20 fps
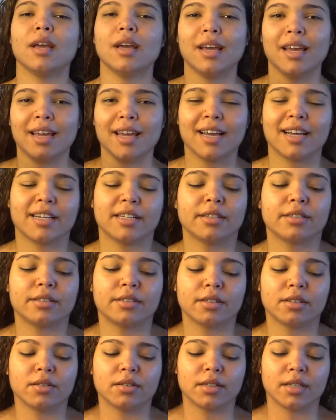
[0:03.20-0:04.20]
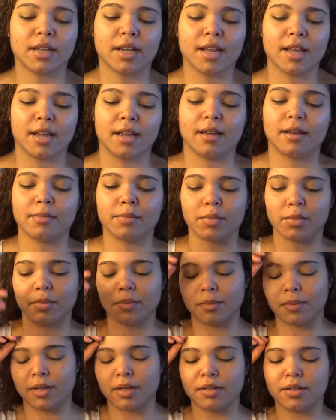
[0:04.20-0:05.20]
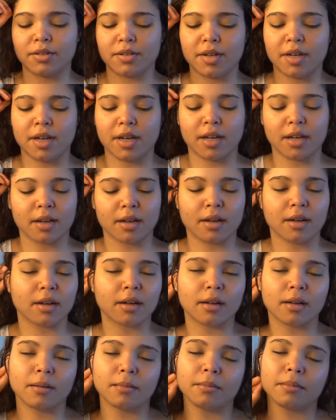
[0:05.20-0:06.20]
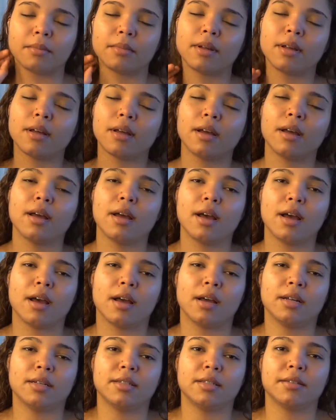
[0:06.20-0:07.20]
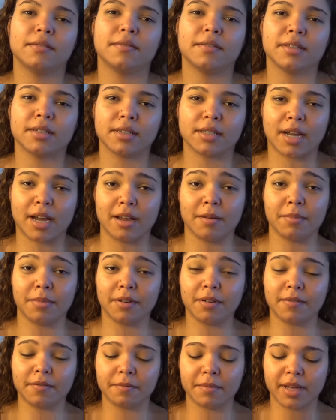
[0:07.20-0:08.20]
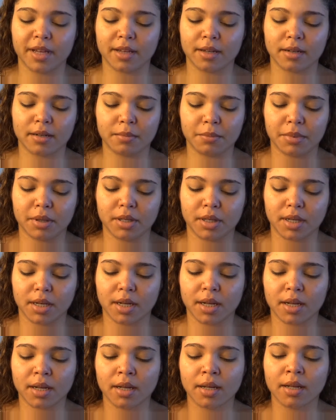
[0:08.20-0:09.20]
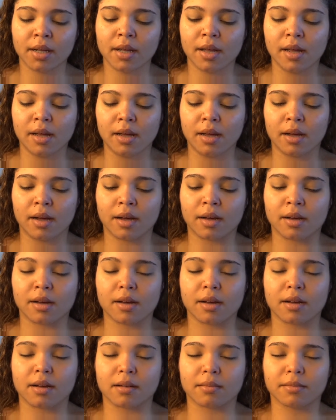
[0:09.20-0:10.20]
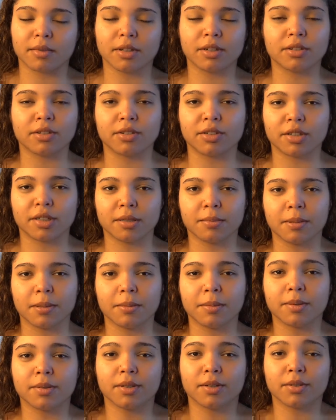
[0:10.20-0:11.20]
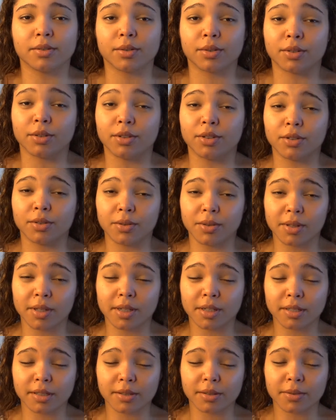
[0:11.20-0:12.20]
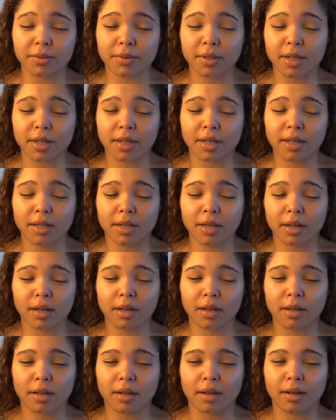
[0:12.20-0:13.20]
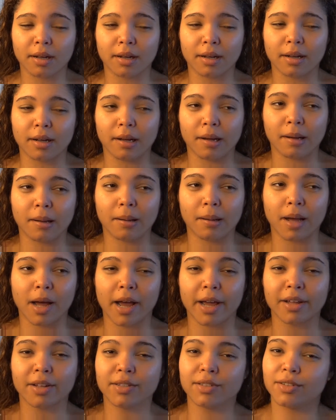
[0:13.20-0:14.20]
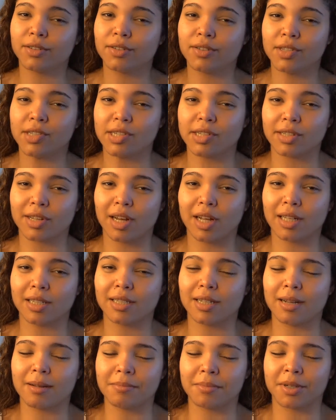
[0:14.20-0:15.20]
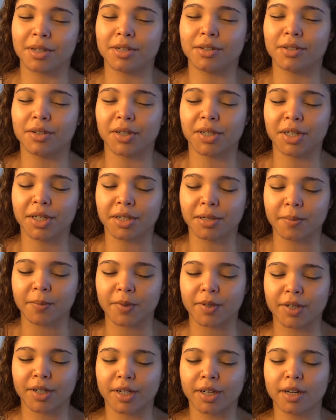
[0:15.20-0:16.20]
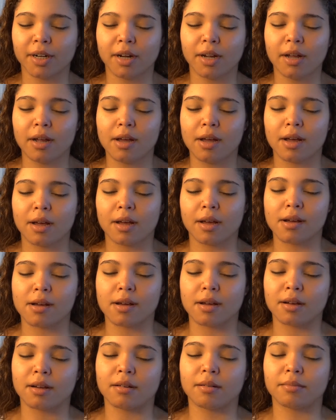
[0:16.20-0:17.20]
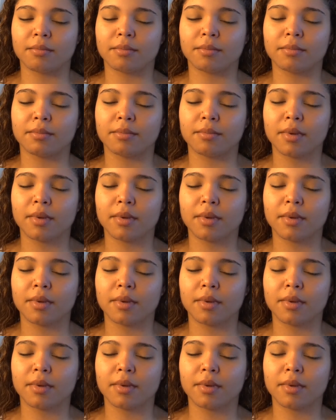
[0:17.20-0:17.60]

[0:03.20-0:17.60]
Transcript: Hey guys, so today I'm going to be doing a different type of makeup look. Usually people don't do this one. I used to do this all the time, but I don't anymore. I'm